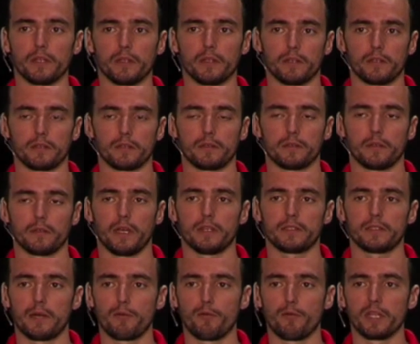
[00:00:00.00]
be
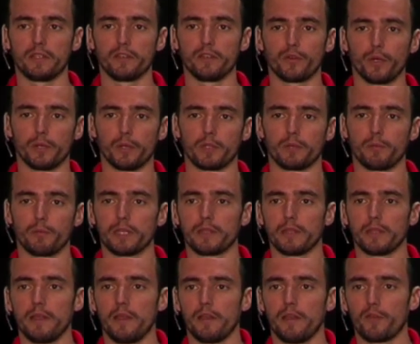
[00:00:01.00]
at some way decrypted.
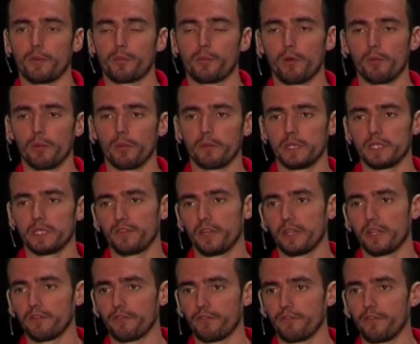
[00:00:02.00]
But the problem
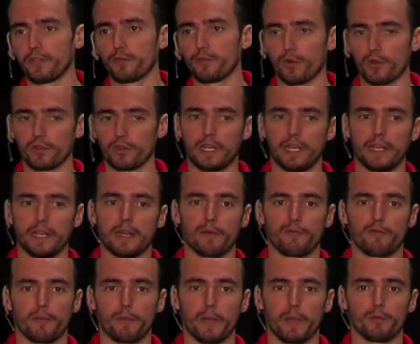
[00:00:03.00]
is that they do not clean
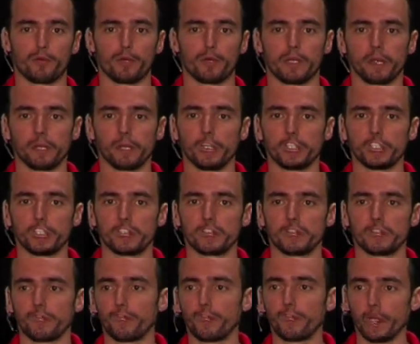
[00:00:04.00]
up the memory. They
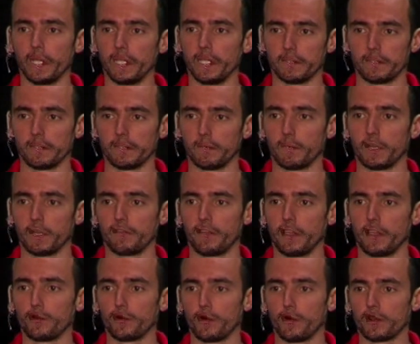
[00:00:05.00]
just free it, but
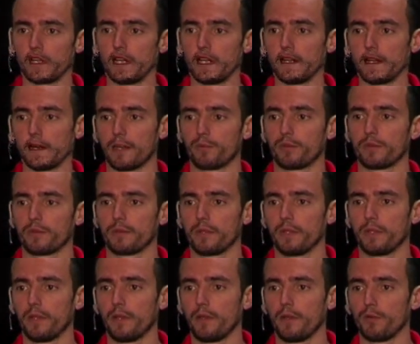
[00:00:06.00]
they do not clean up,
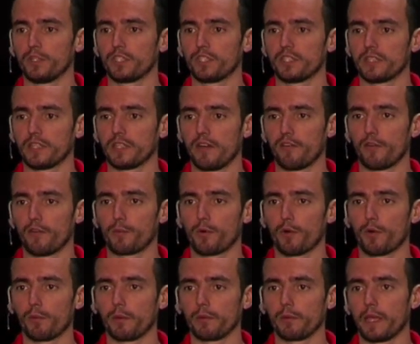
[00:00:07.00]
which is another
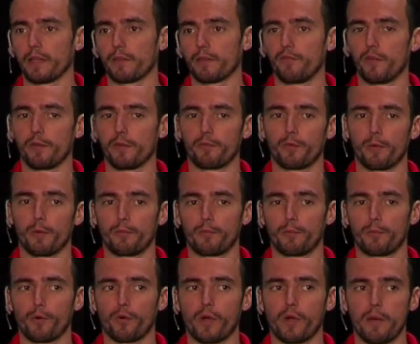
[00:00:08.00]
problem. Like the,
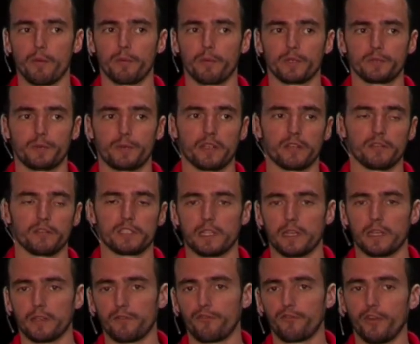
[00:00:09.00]
from programming perspective,
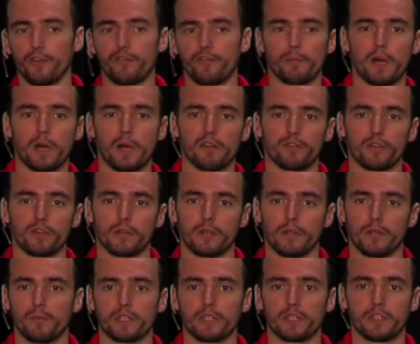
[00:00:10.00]
it's like free the
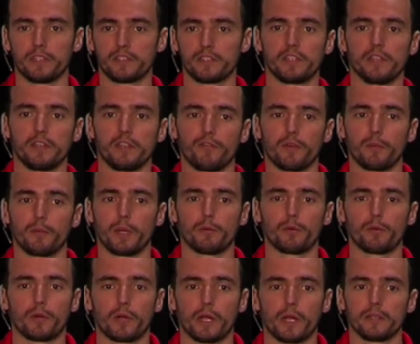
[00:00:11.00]
buffer, but it's still in the
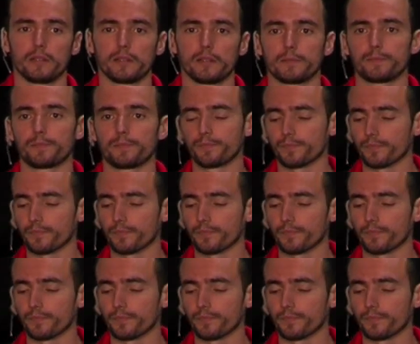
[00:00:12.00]
memory, right?